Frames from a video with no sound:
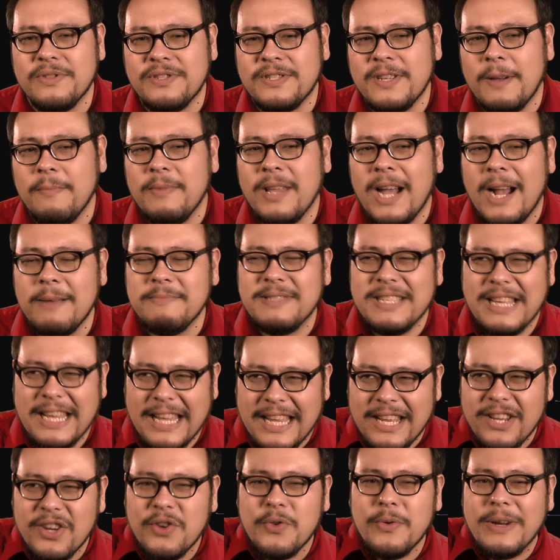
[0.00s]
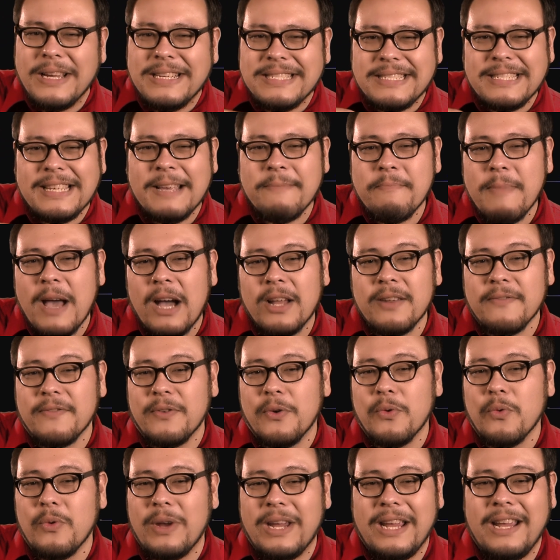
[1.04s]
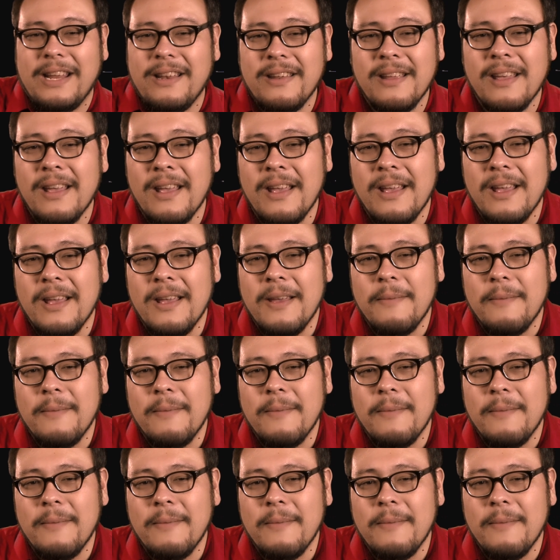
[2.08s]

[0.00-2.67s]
will sometimes increase the amount of green